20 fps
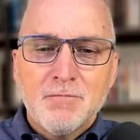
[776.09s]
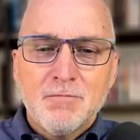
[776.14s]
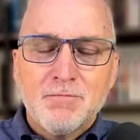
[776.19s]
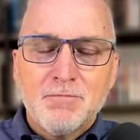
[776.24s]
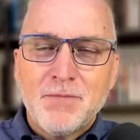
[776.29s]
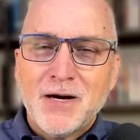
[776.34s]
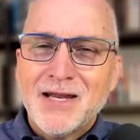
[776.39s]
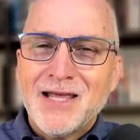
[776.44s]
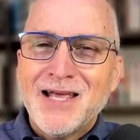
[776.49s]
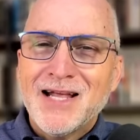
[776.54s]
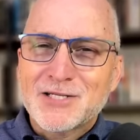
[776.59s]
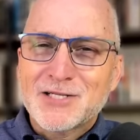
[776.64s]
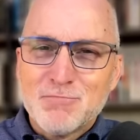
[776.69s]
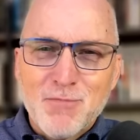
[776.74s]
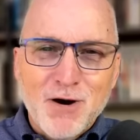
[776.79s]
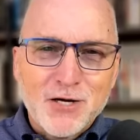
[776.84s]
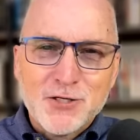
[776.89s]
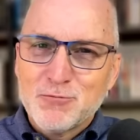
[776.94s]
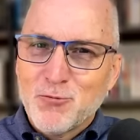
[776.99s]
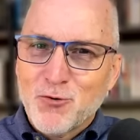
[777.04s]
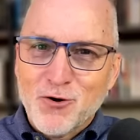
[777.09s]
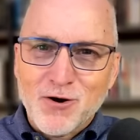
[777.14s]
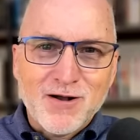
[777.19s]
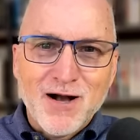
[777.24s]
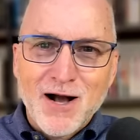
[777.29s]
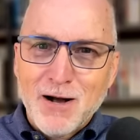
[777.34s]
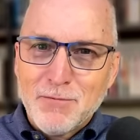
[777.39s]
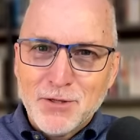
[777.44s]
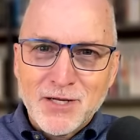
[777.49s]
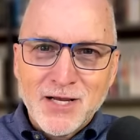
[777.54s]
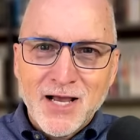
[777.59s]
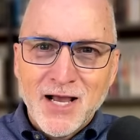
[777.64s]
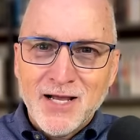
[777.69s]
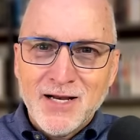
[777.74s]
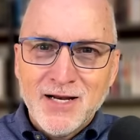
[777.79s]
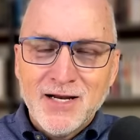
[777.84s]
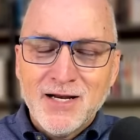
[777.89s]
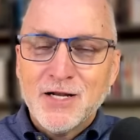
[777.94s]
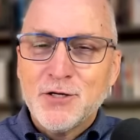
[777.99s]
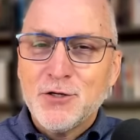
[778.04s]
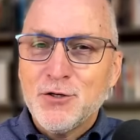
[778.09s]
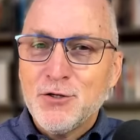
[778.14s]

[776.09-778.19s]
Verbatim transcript: But it's much more complicated and